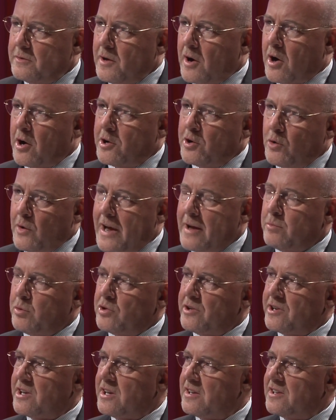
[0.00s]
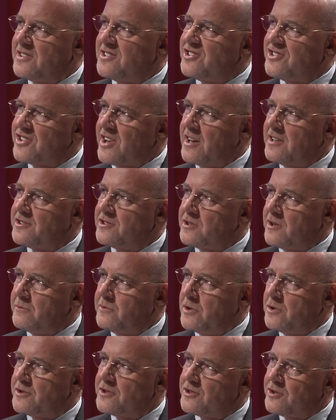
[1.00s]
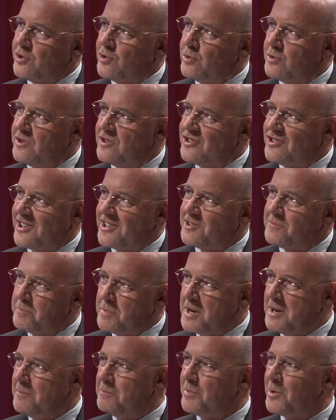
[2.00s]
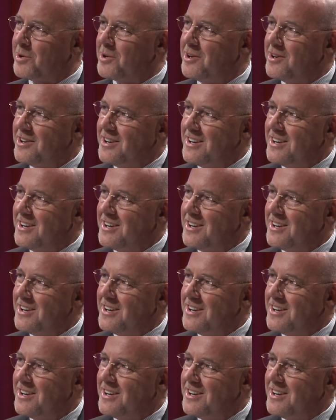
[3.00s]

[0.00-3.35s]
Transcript: Are you able to get a sense of your students as people?